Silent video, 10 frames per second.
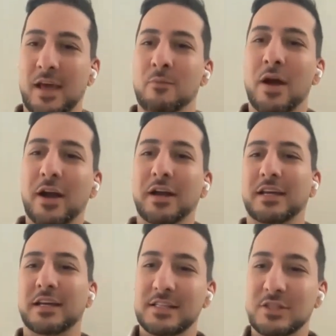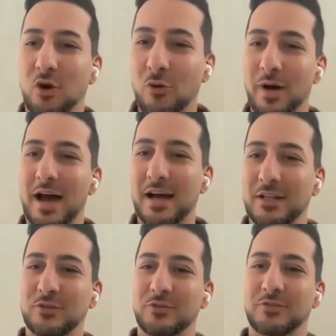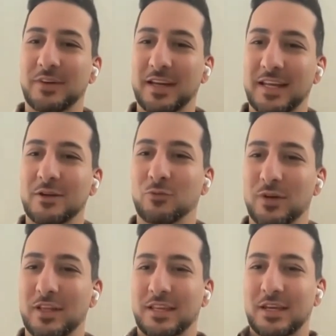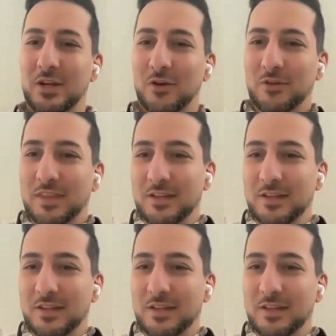American so bad to fit in with, you know,